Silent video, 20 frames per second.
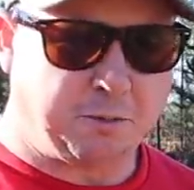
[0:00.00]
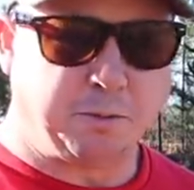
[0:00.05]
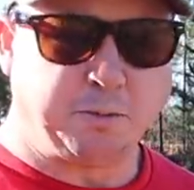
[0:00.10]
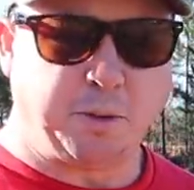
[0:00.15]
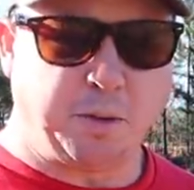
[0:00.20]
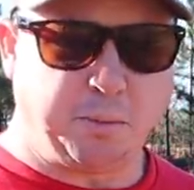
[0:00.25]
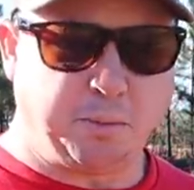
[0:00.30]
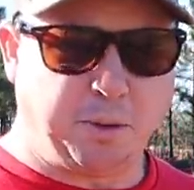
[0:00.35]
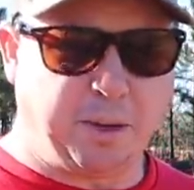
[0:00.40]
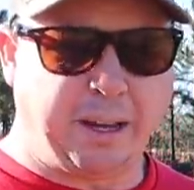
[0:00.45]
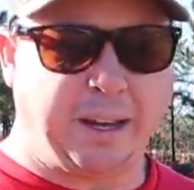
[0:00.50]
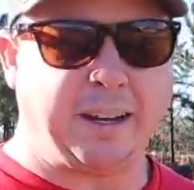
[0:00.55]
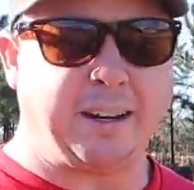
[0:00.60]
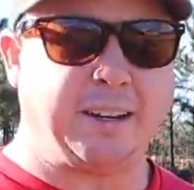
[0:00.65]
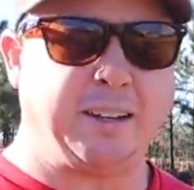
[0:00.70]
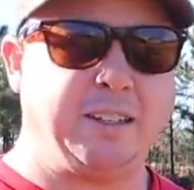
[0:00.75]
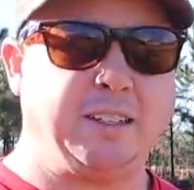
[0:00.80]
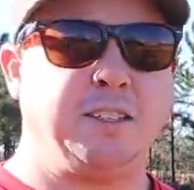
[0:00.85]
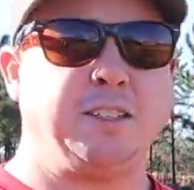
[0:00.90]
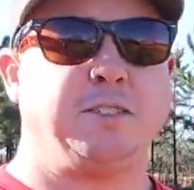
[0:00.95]
When we plant
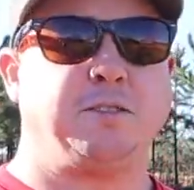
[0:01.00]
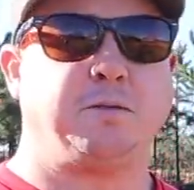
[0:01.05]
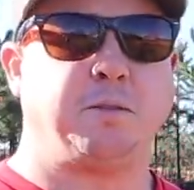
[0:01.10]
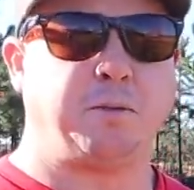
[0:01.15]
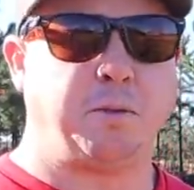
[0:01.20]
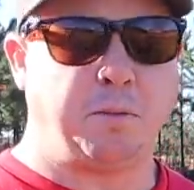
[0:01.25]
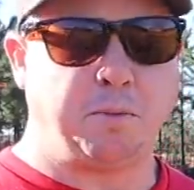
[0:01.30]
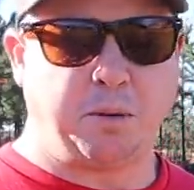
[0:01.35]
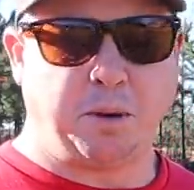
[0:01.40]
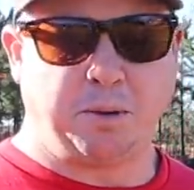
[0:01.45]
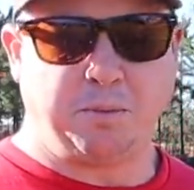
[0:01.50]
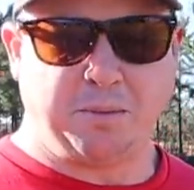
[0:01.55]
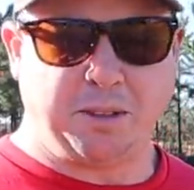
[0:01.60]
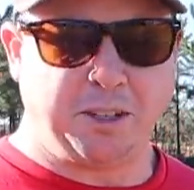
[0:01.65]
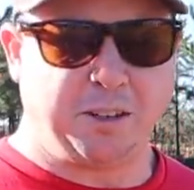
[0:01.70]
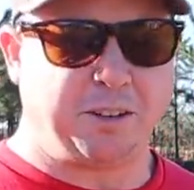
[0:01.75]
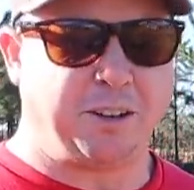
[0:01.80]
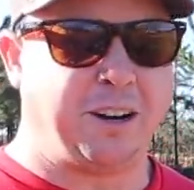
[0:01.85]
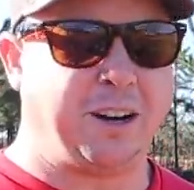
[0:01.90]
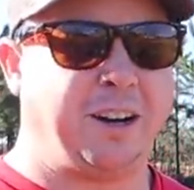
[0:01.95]
onions, when we put them in
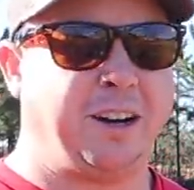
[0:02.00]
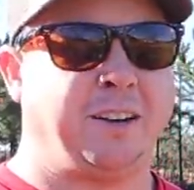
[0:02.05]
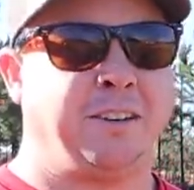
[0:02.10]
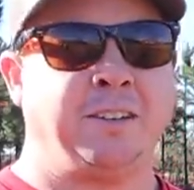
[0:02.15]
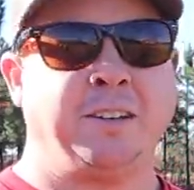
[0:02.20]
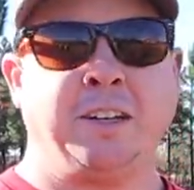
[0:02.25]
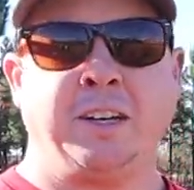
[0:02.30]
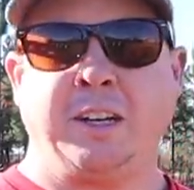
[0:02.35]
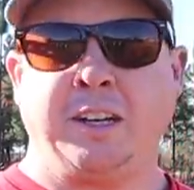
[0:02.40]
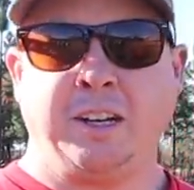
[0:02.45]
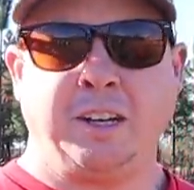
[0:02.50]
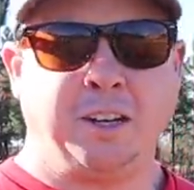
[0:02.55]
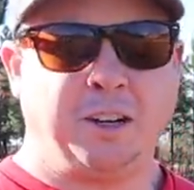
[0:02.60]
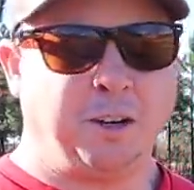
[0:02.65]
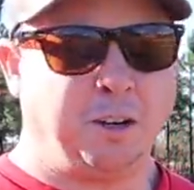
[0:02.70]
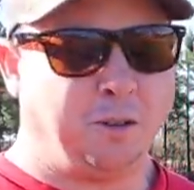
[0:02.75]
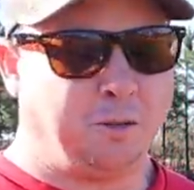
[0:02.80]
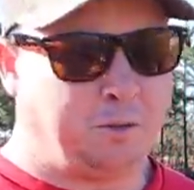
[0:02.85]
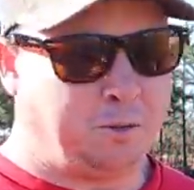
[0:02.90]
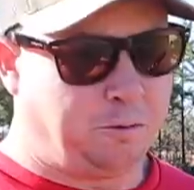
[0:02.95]
the ground,
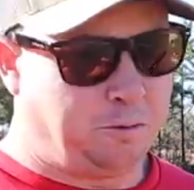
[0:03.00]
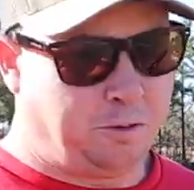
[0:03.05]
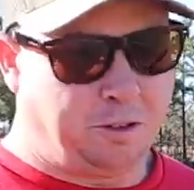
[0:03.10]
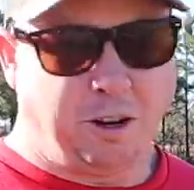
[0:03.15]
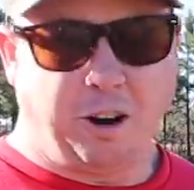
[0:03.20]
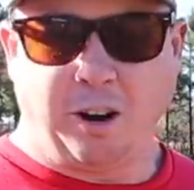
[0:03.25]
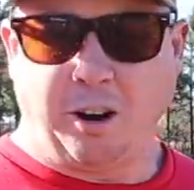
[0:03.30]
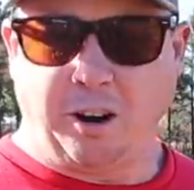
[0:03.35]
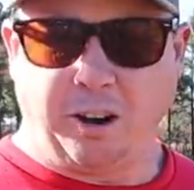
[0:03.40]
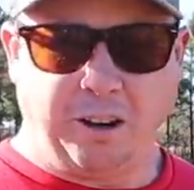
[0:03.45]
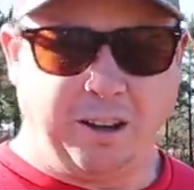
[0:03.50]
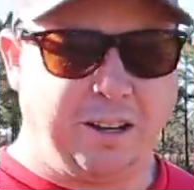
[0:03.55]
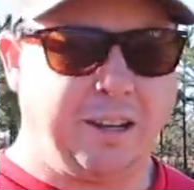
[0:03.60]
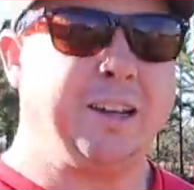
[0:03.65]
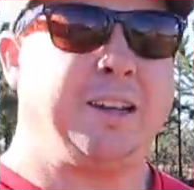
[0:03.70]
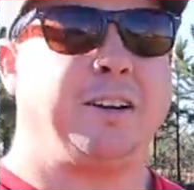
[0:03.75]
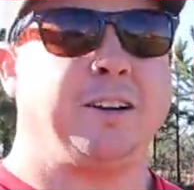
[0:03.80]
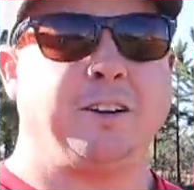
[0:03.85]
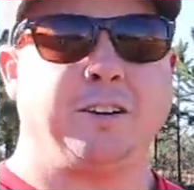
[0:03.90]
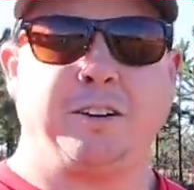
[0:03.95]
or
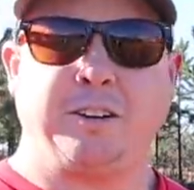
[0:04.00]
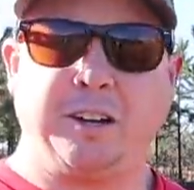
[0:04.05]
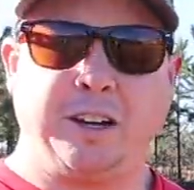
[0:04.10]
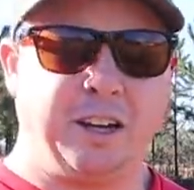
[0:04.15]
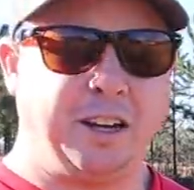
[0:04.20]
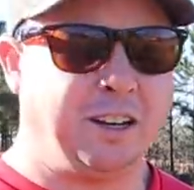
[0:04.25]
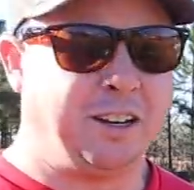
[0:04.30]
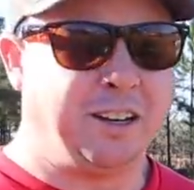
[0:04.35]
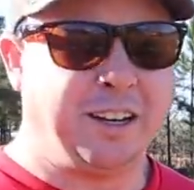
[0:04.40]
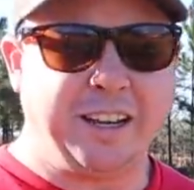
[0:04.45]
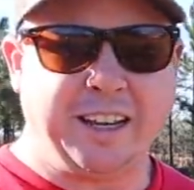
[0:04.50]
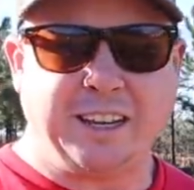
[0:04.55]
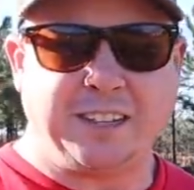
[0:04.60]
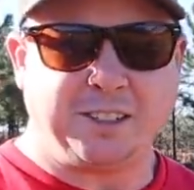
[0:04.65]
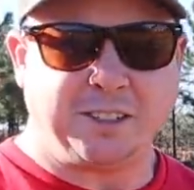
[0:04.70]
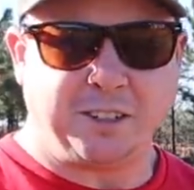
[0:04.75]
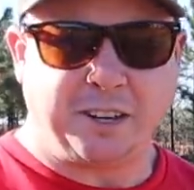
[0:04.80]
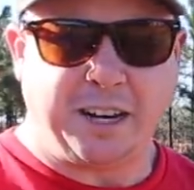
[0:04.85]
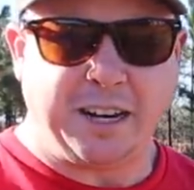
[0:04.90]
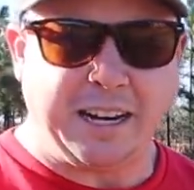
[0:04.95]
garlic or
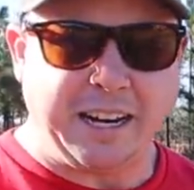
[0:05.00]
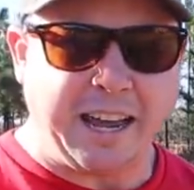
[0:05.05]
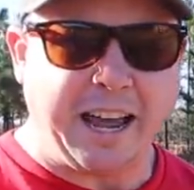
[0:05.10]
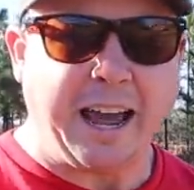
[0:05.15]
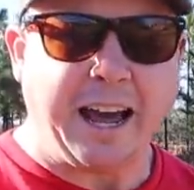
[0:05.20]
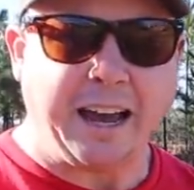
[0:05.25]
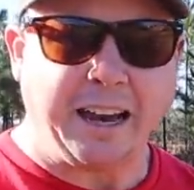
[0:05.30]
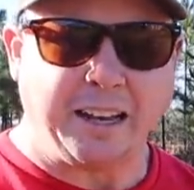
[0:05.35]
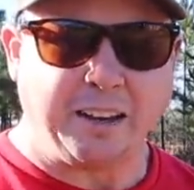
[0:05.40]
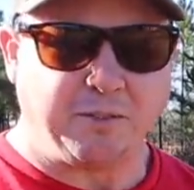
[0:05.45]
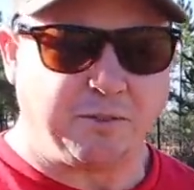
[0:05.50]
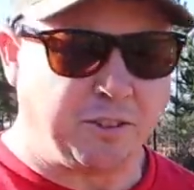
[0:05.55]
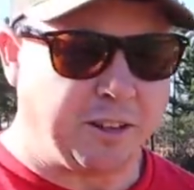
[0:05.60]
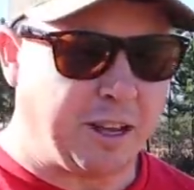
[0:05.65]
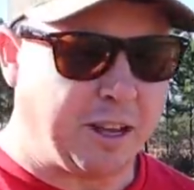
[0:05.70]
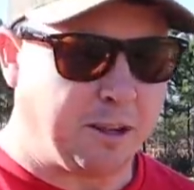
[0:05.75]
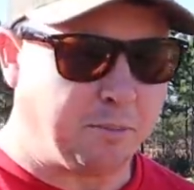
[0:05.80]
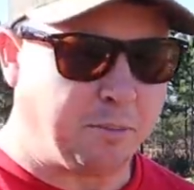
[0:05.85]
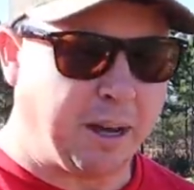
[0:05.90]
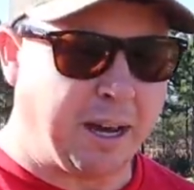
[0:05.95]
leeks or any allium for
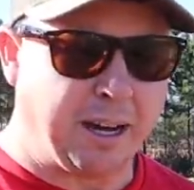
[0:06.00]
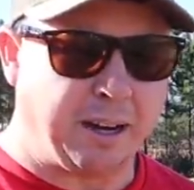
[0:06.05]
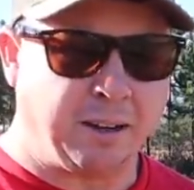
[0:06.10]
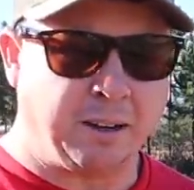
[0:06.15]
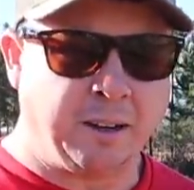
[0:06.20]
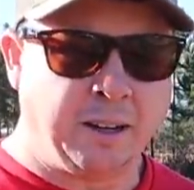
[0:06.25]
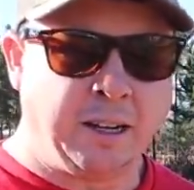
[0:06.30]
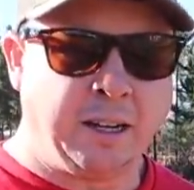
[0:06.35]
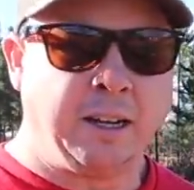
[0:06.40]
that matter,